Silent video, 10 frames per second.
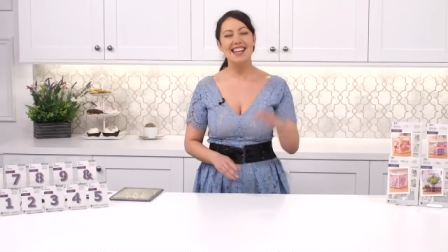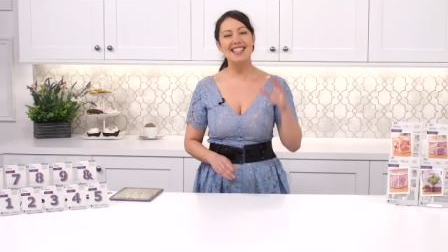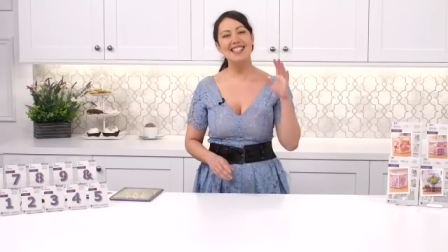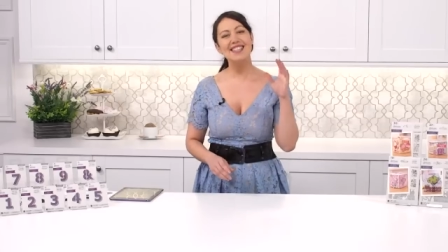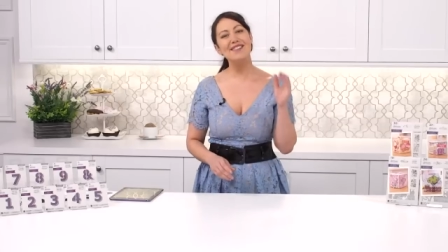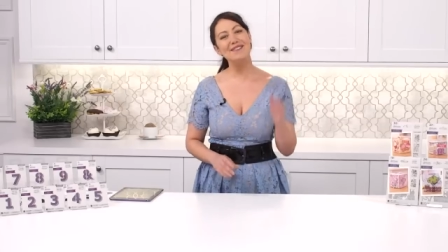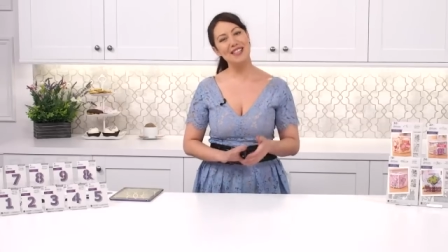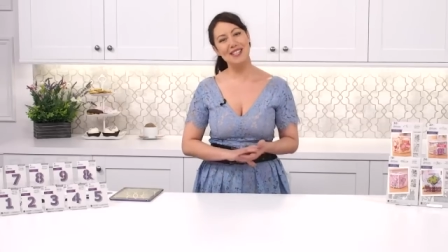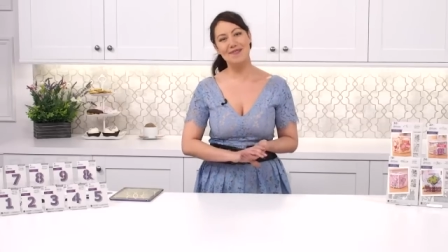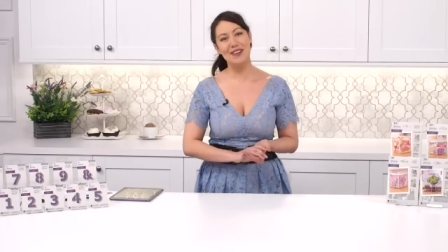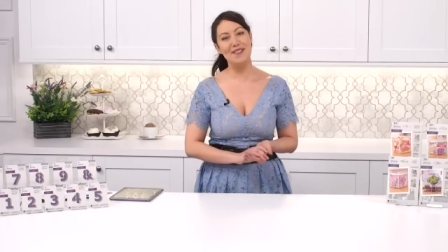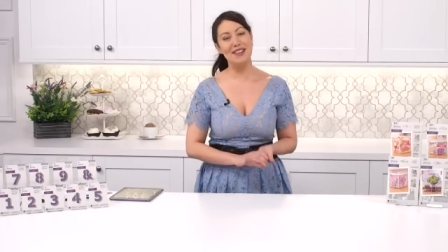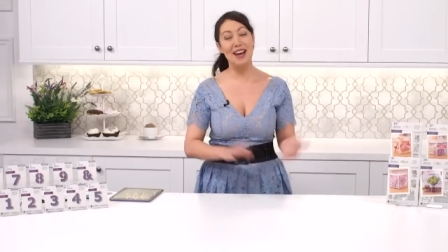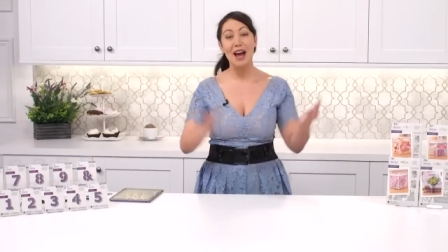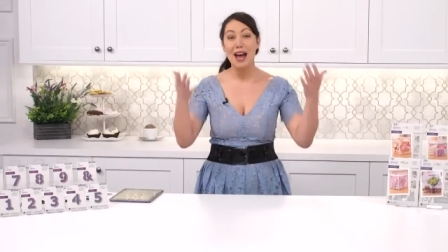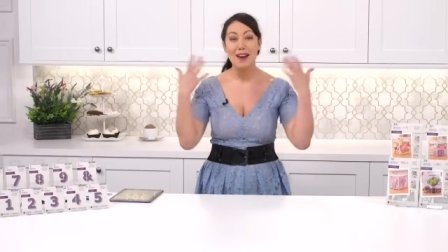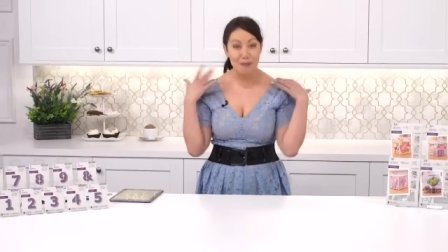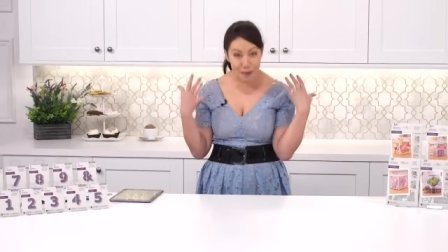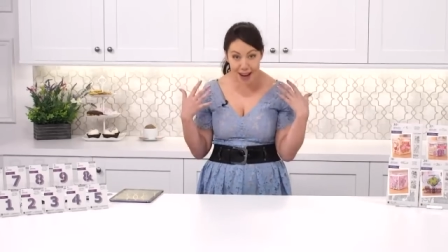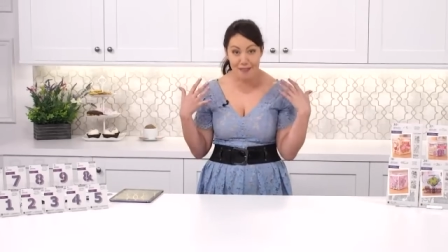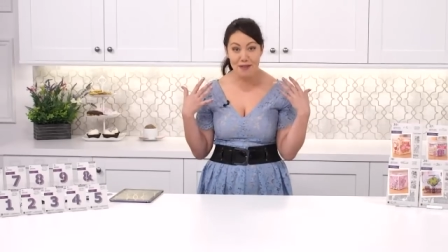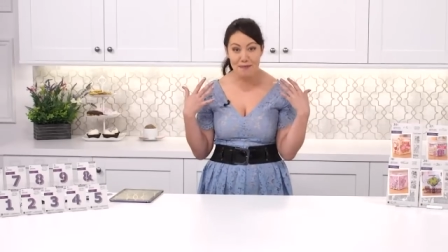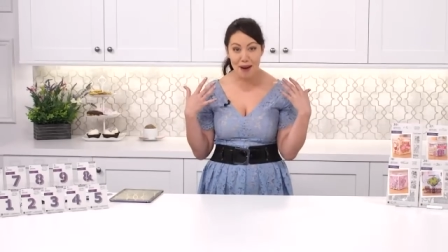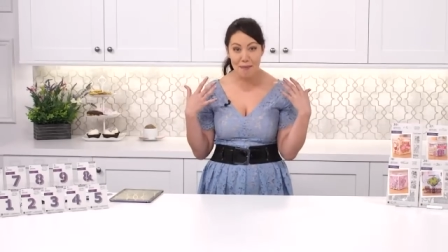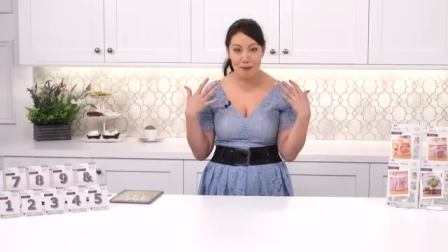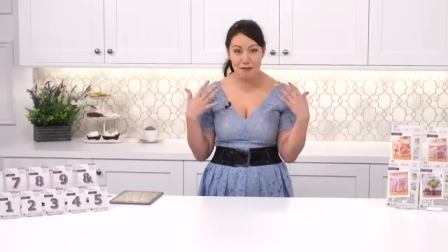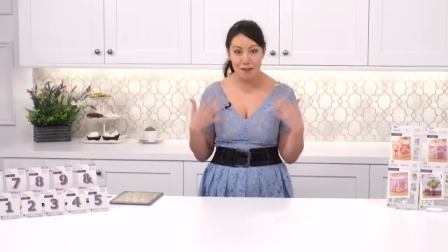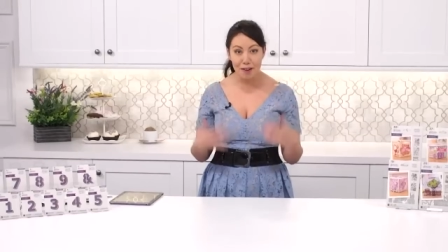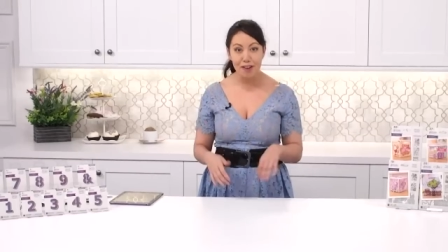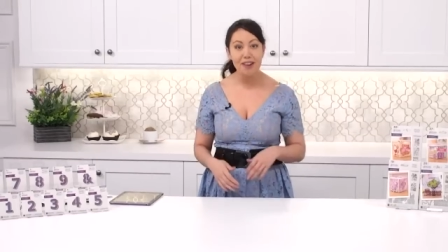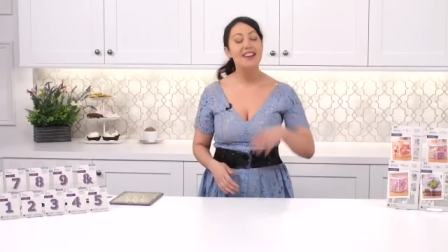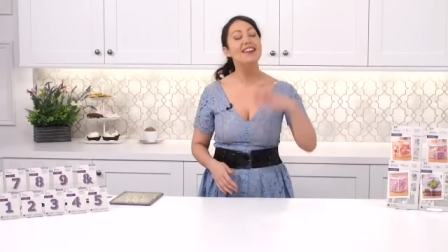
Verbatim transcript: It's lovely to be with you. If we haven't met before,